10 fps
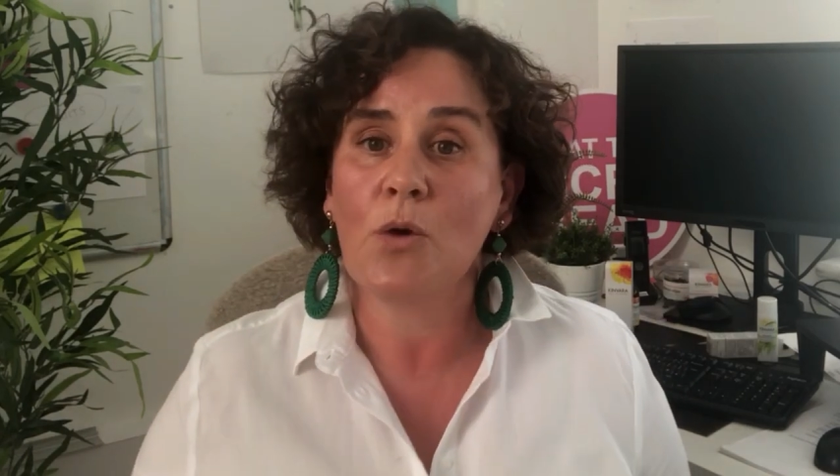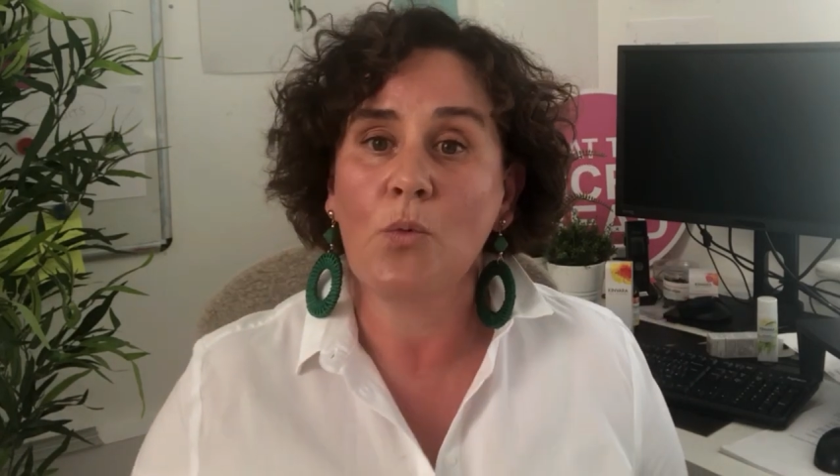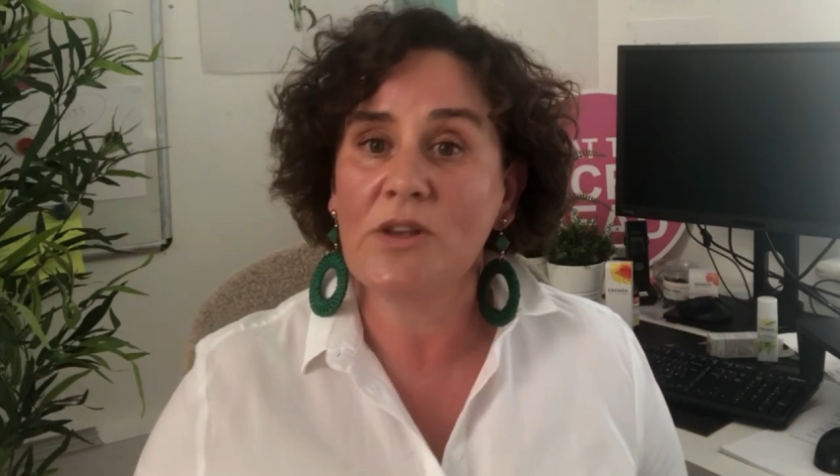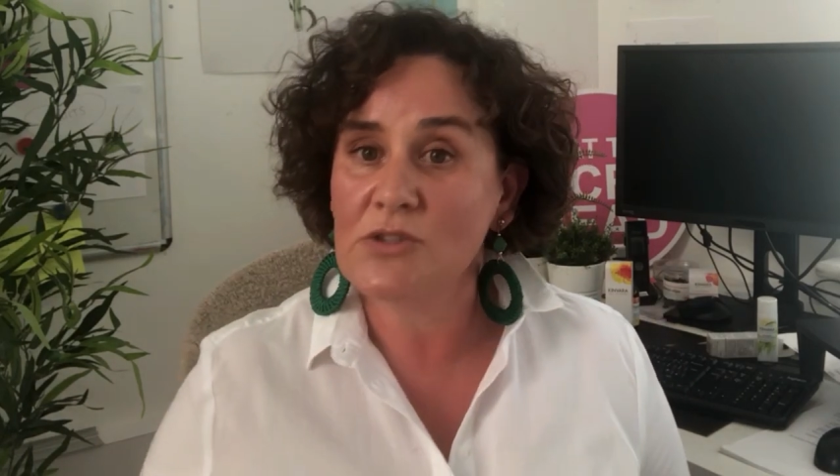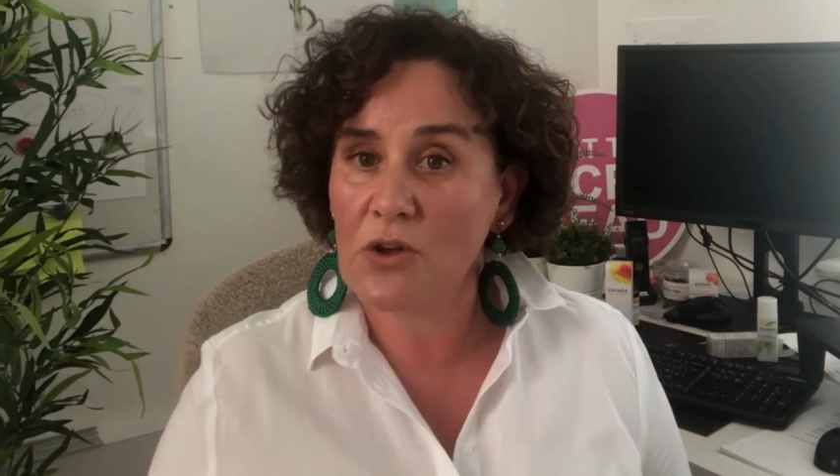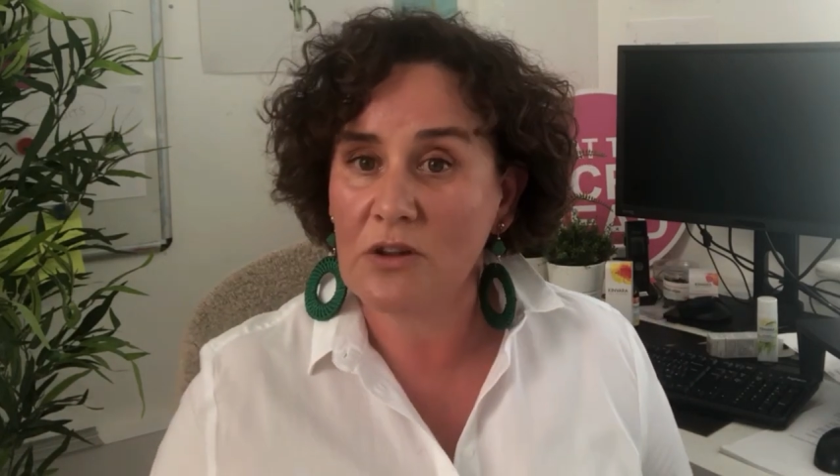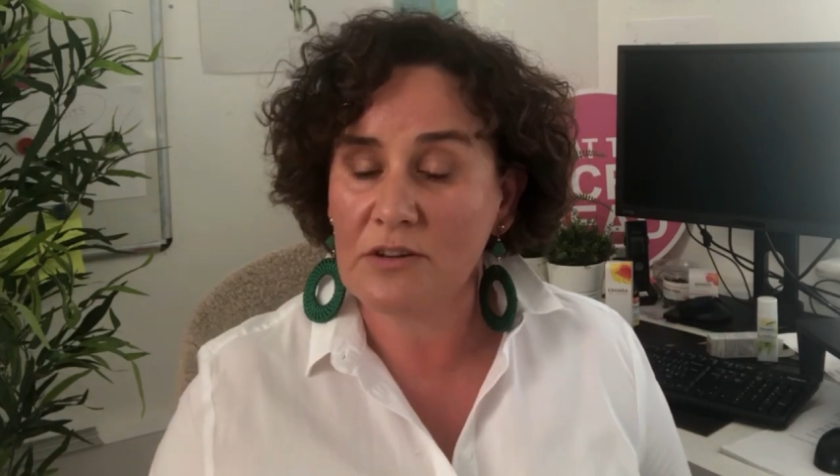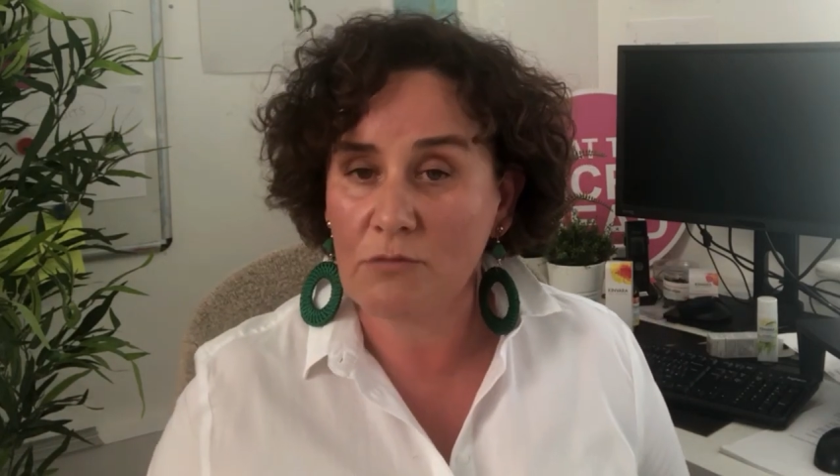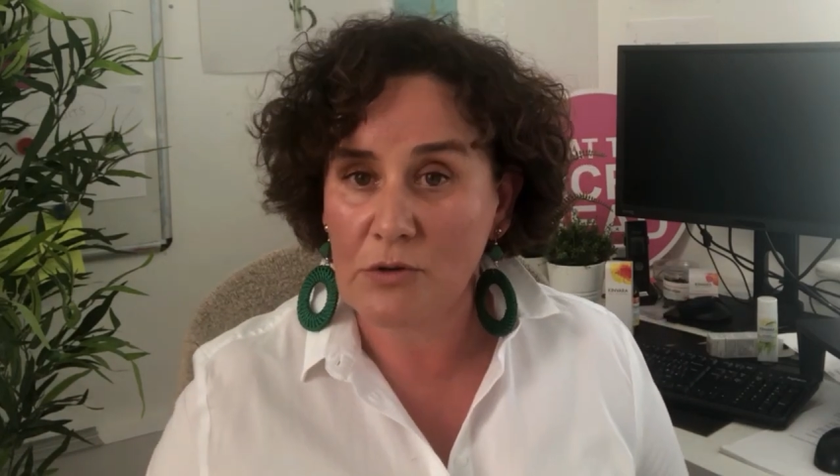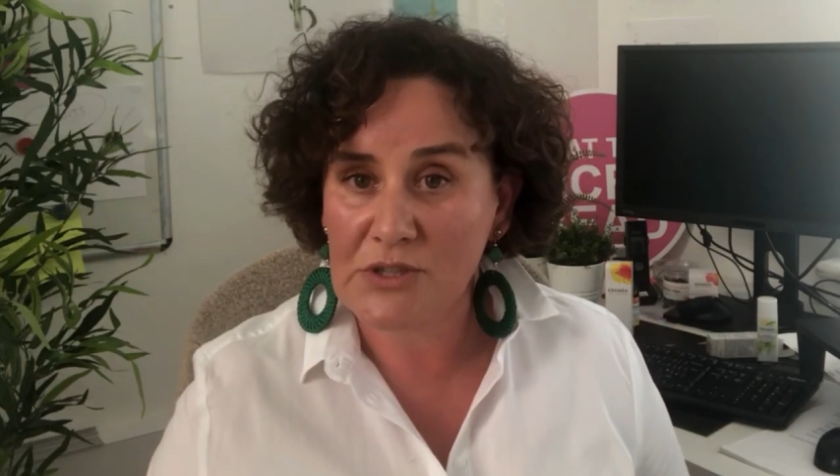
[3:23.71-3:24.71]
We used to call
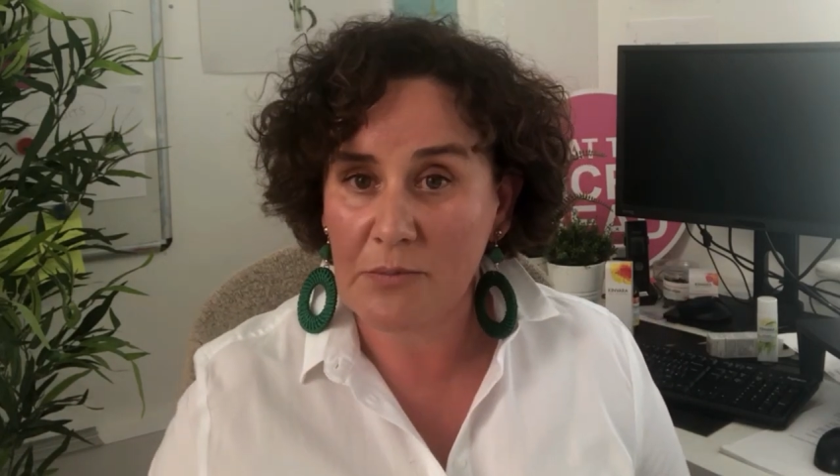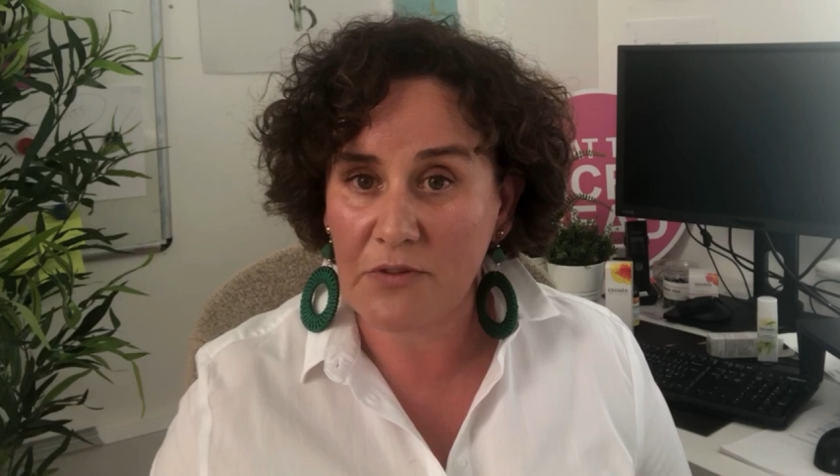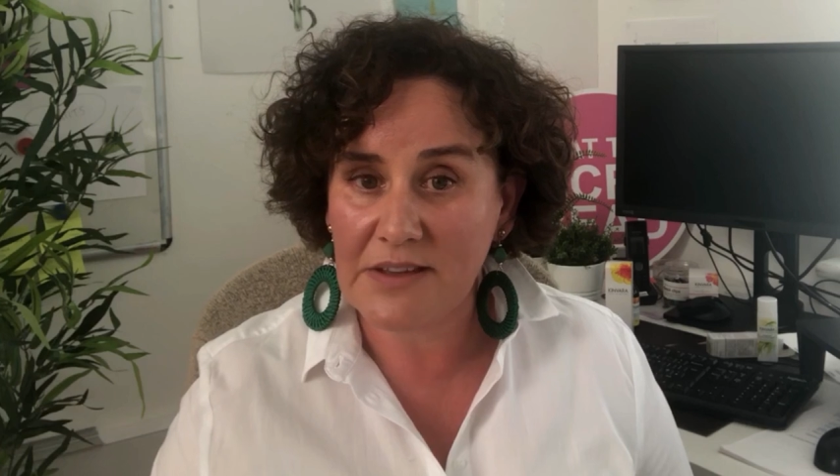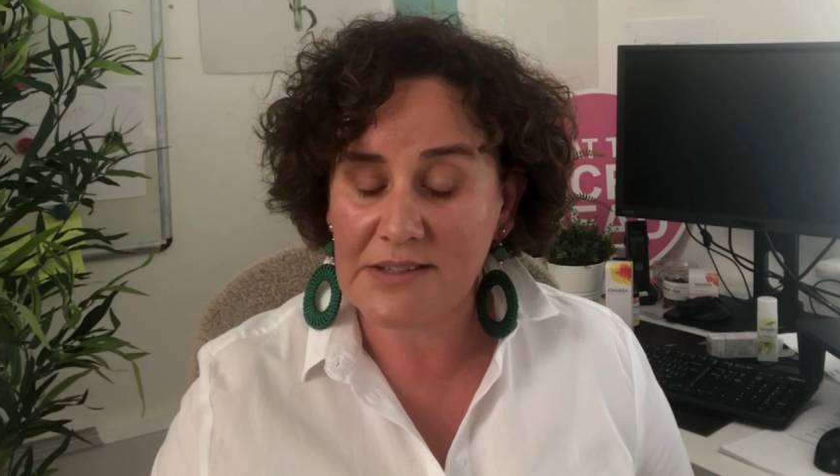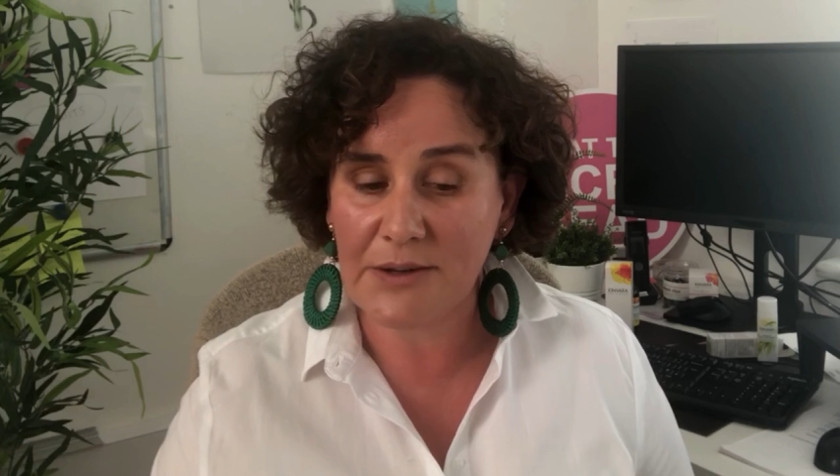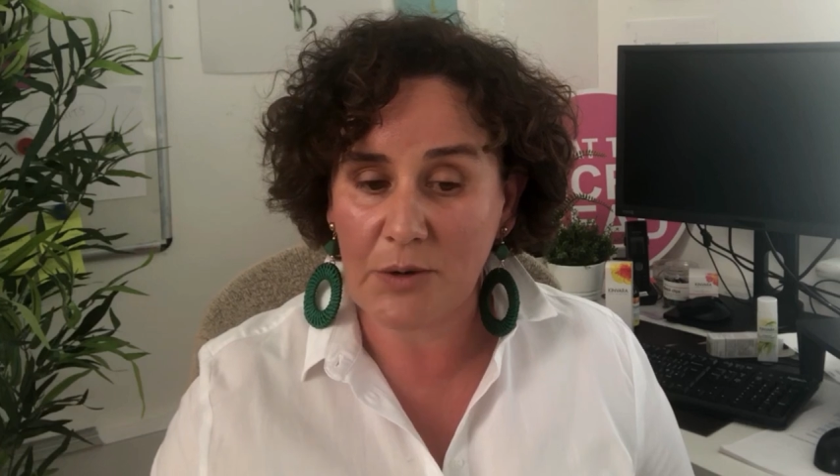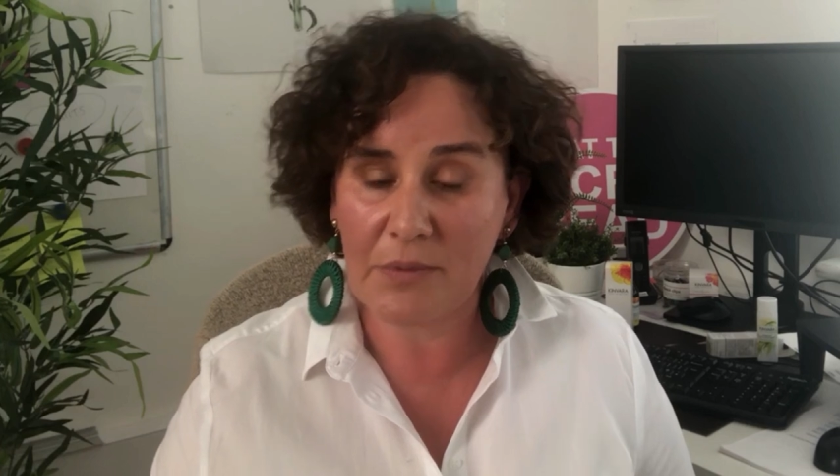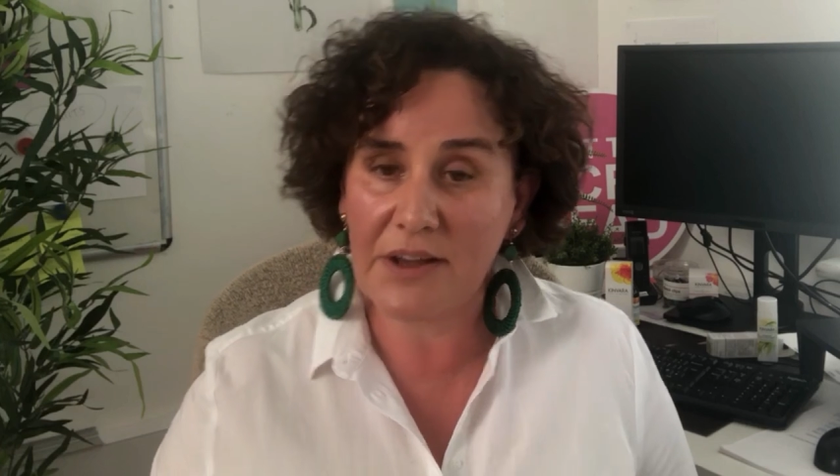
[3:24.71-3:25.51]
it Rosehip Face Serum,